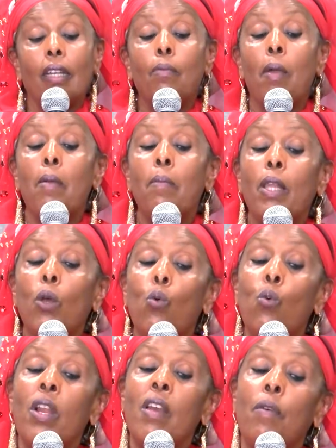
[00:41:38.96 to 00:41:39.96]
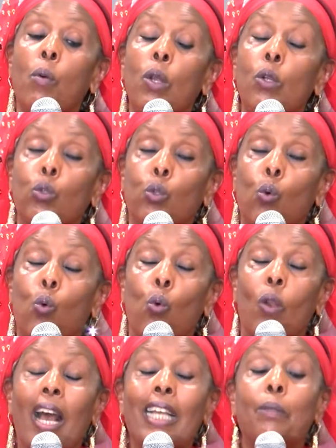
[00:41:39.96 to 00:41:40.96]
my mother, who never went to
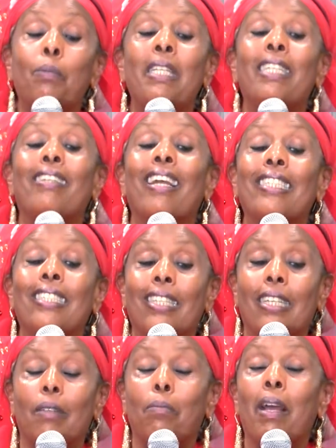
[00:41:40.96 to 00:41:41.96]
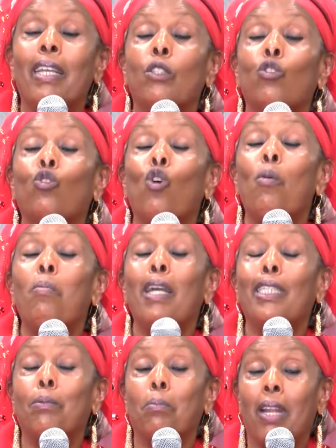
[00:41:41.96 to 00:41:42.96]
school, has been trusted by so
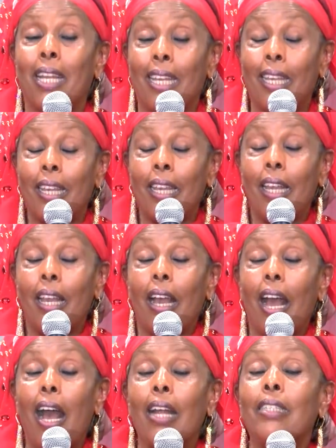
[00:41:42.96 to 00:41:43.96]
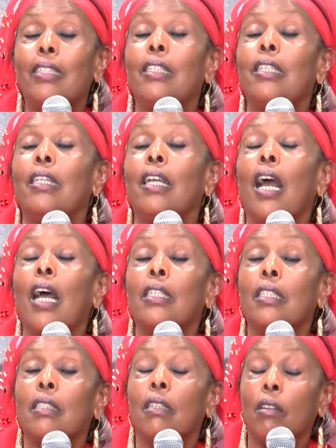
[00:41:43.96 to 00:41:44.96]
much money, and she
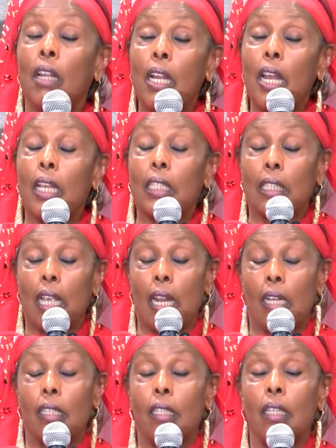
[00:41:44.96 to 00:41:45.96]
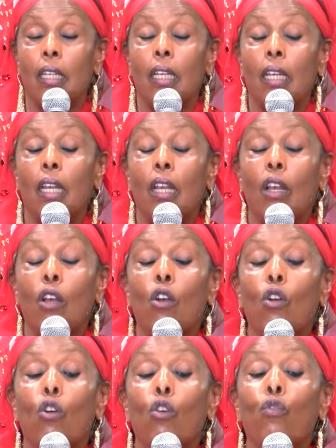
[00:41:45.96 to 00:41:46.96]
has really excelled
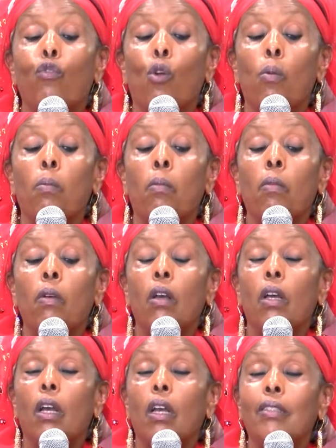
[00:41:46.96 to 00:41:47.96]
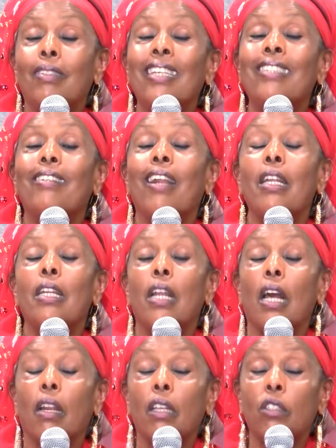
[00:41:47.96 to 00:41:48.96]
from just running
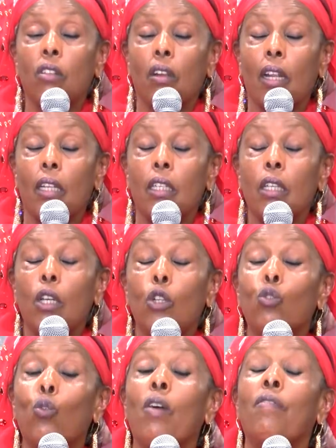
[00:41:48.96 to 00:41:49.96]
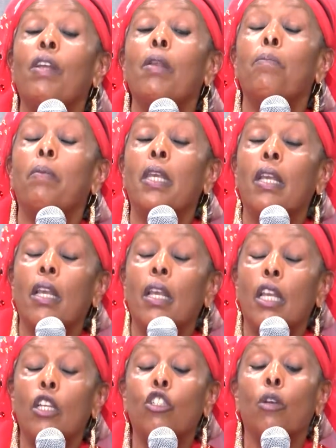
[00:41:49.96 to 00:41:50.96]
a restaurant to a very big
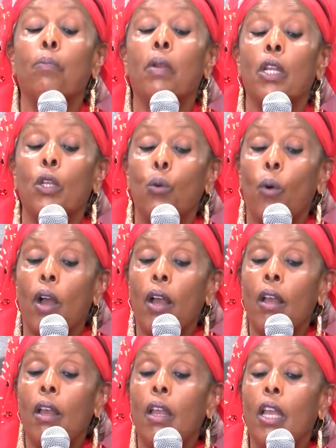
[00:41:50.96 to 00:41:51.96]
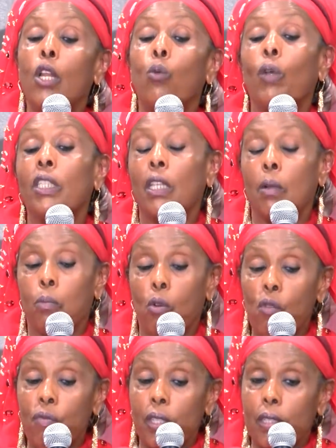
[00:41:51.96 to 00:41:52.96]
entrepreneur in Western
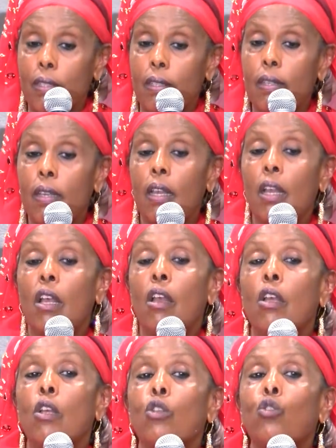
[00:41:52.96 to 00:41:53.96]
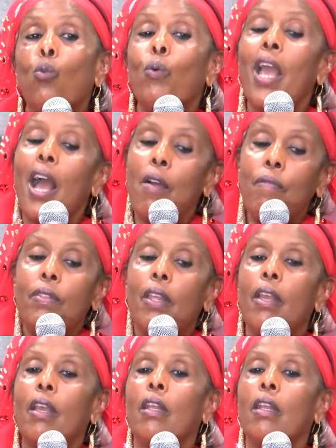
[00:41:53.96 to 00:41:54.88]
Province. So we have I